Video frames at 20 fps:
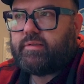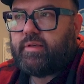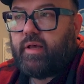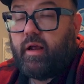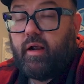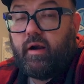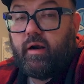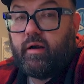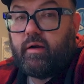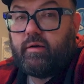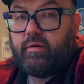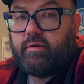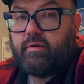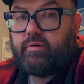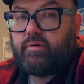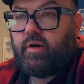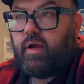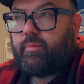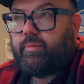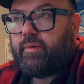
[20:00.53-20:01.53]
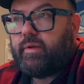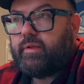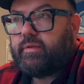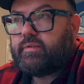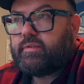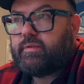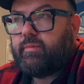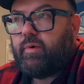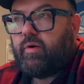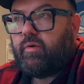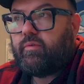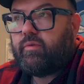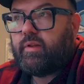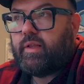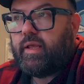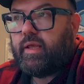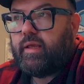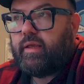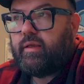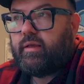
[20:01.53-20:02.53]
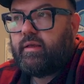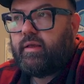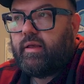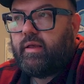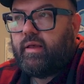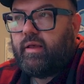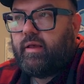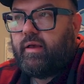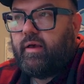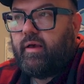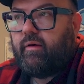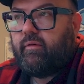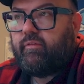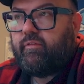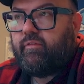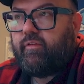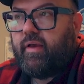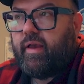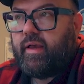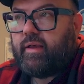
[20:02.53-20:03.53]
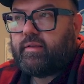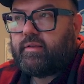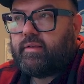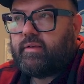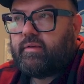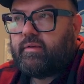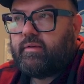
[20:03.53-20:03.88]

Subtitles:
are, dropping in some overlay effect.